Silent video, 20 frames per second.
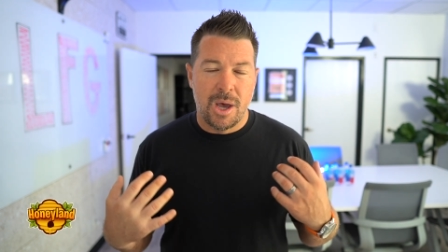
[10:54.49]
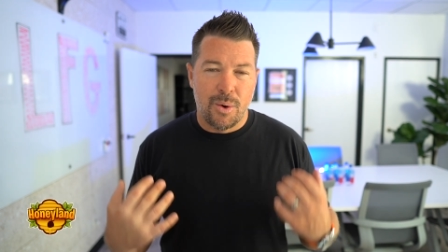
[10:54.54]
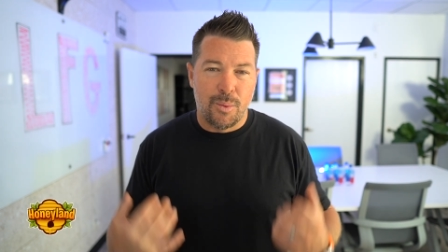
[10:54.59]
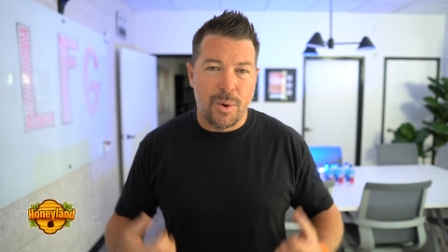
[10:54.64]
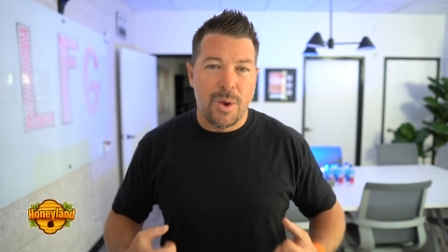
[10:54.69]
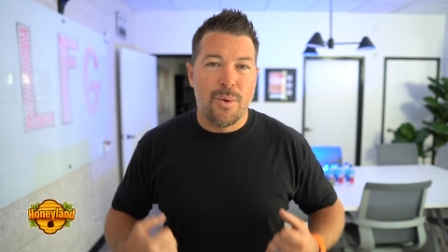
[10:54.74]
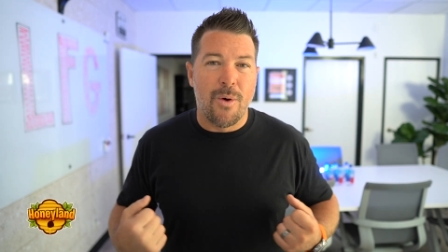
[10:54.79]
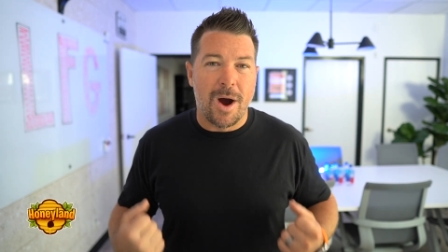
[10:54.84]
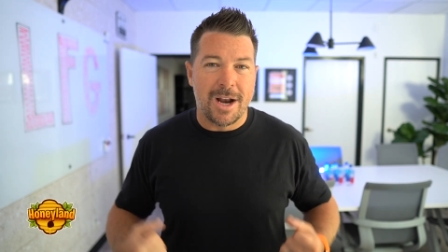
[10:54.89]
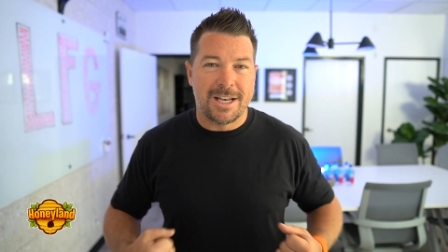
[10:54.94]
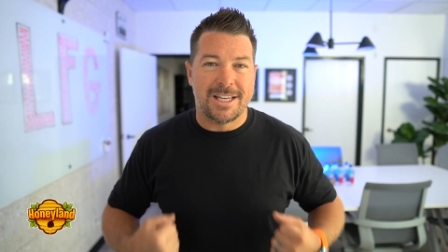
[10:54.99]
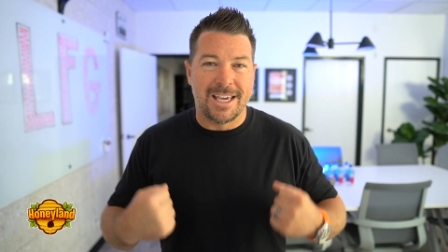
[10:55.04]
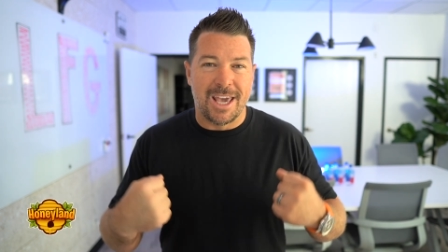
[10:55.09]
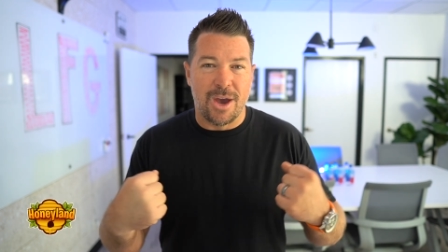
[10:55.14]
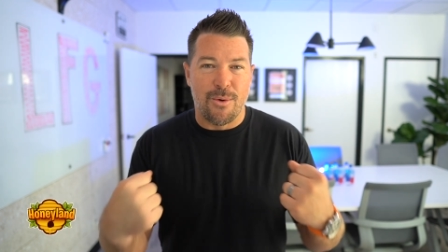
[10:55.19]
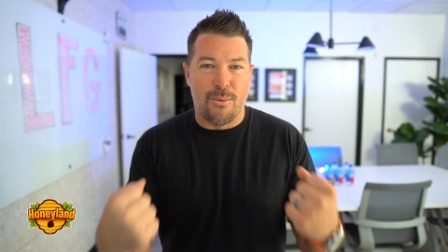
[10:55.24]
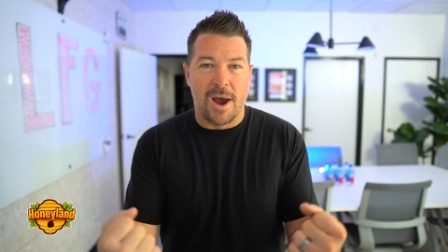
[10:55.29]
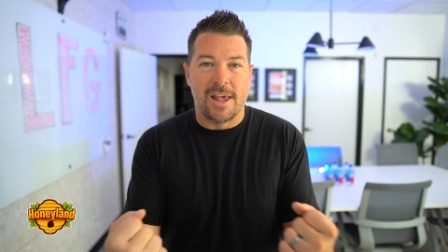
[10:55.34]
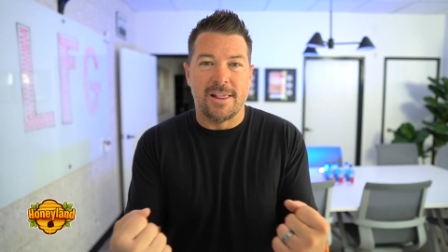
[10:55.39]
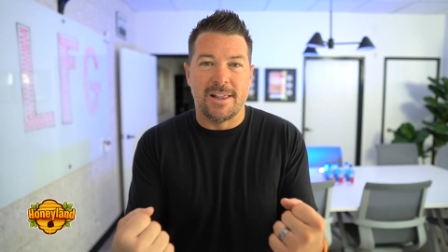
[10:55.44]
We want to
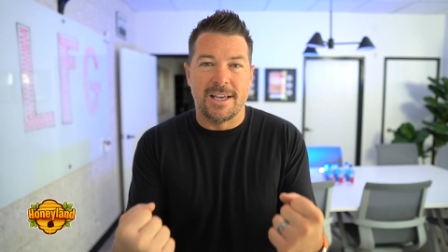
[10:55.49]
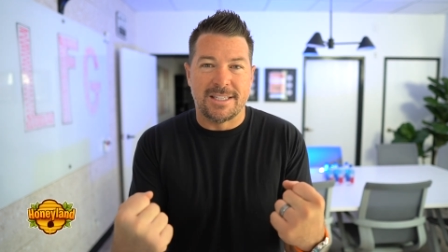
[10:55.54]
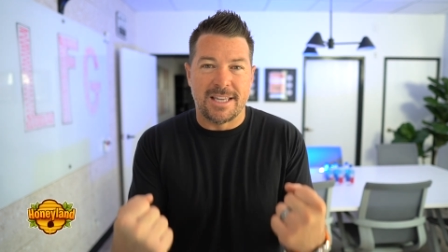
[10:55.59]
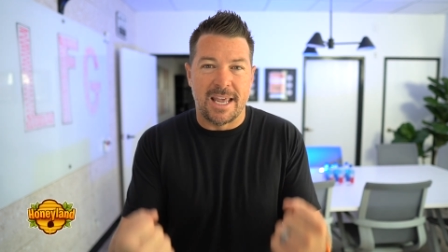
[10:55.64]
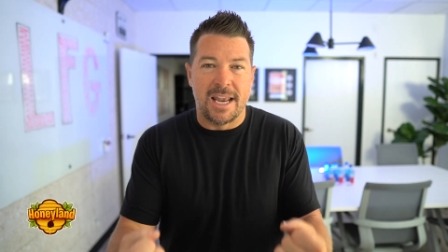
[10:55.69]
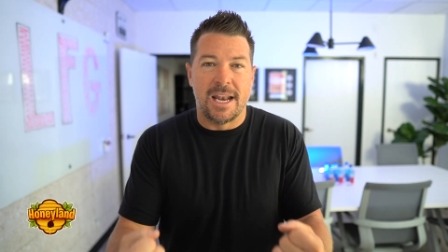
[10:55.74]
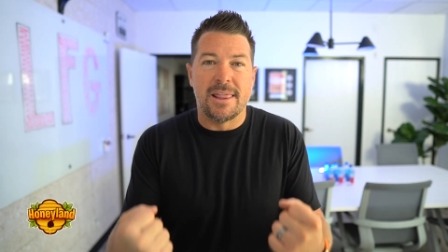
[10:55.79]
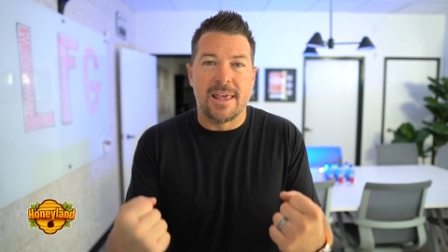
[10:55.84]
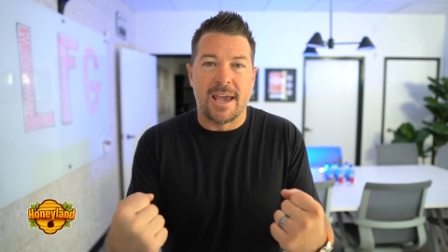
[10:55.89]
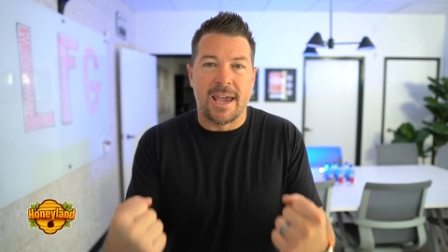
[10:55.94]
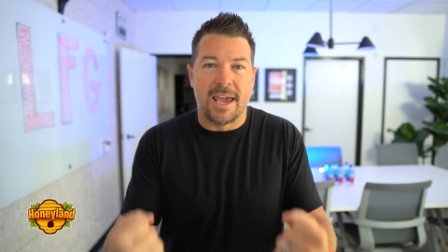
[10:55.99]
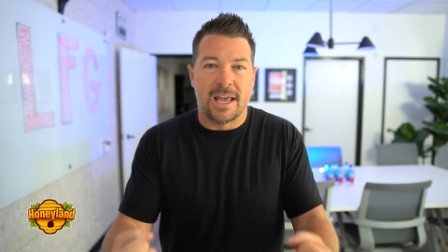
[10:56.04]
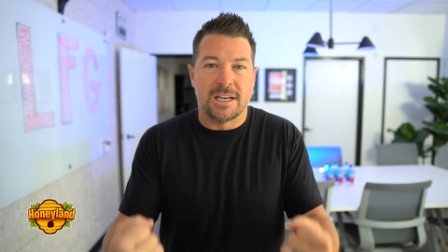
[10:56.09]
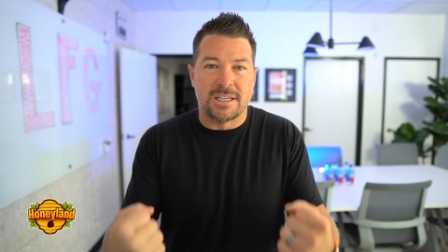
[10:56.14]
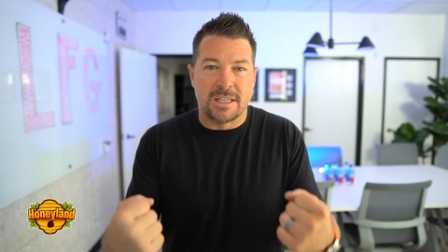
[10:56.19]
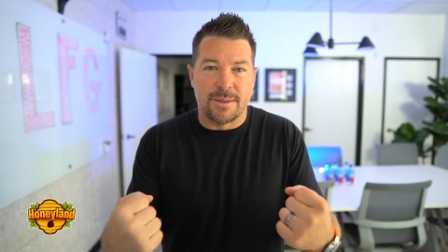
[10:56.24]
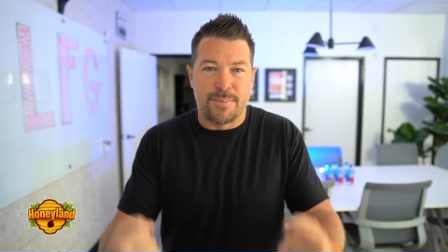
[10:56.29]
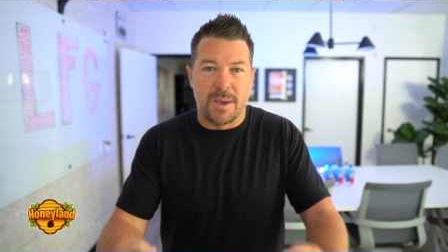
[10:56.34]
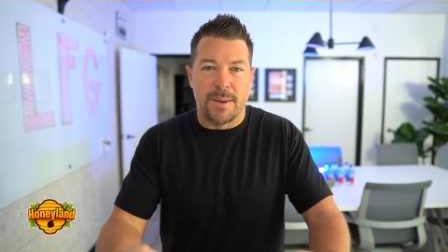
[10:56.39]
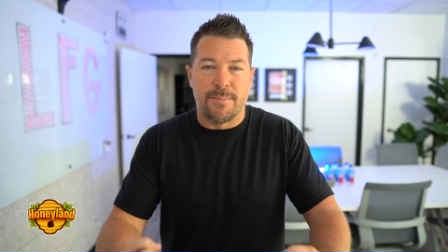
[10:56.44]
get whitelists into the
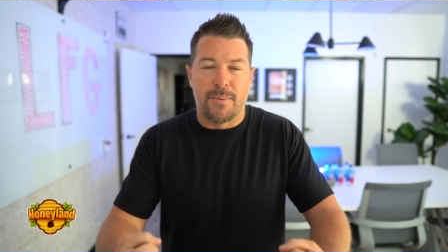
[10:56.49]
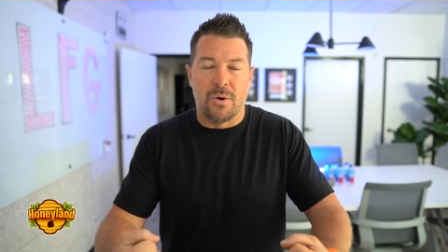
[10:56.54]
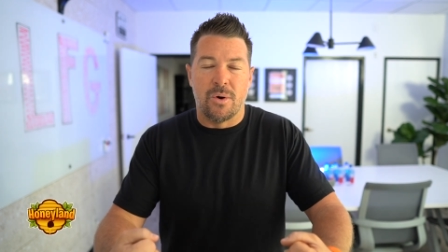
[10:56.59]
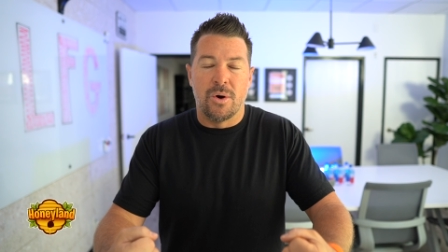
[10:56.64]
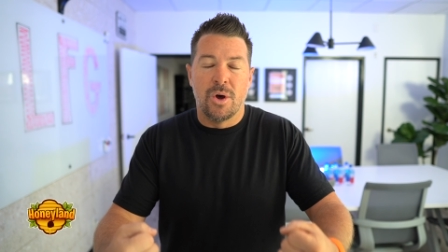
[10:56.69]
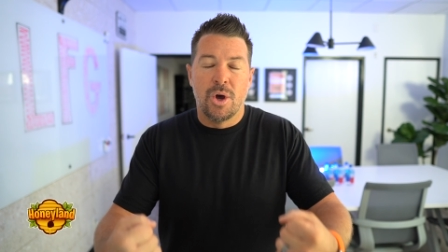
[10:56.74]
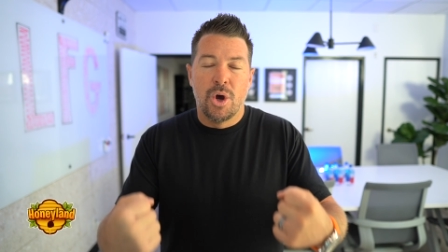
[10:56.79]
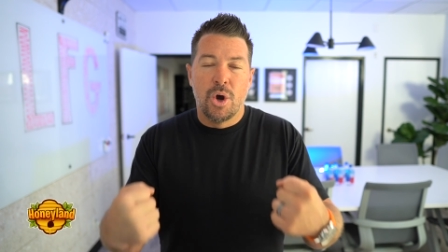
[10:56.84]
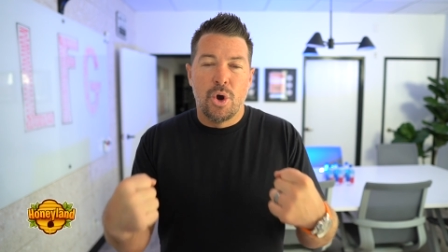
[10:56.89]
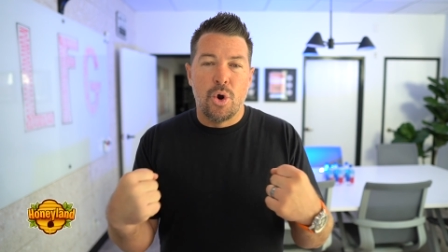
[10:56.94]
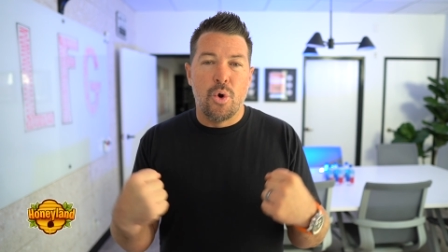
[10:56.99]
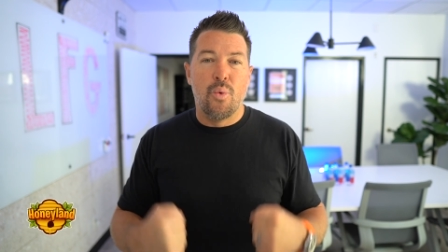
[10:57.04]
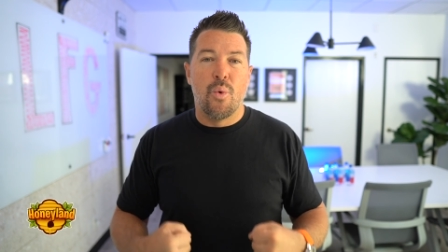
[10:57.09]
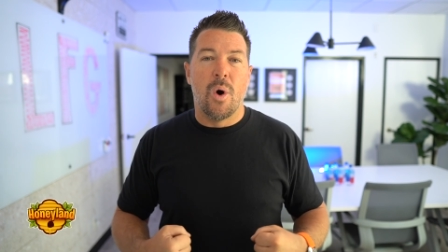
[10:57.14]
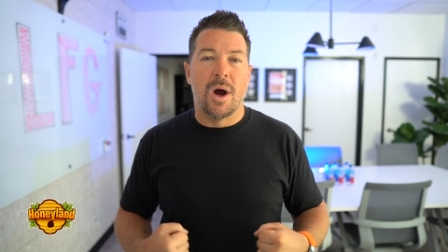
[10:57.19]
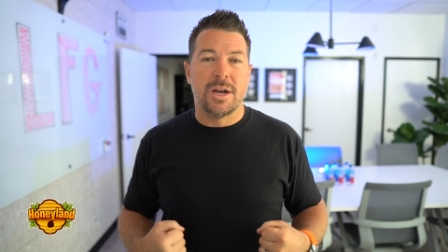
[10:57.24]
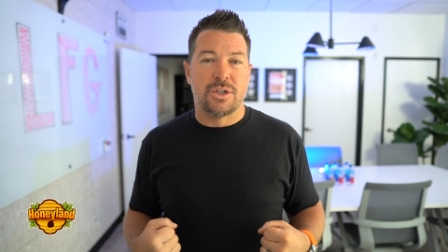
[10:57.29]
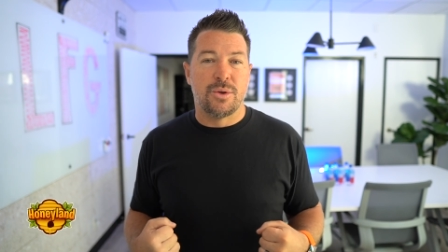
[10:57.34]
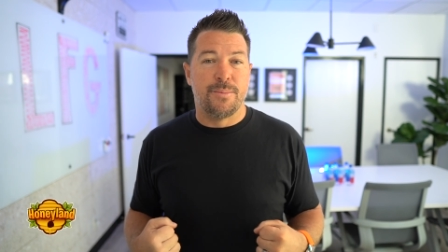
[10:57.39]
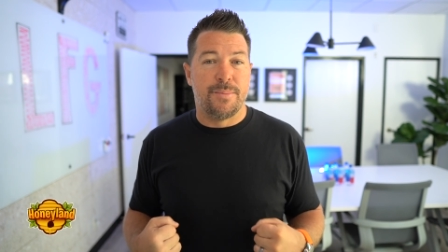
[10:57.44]
hands of the people who
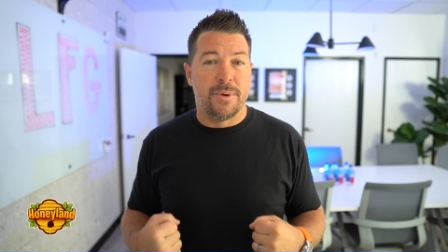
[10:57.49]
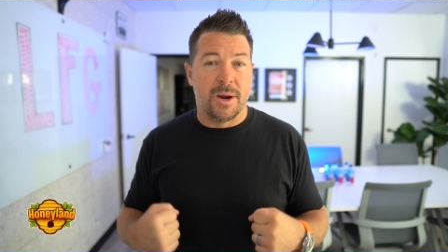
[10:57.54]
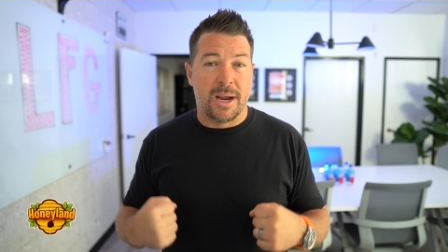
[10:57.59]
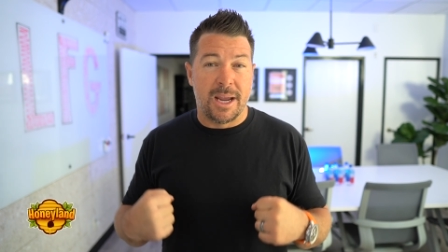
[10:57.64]
want to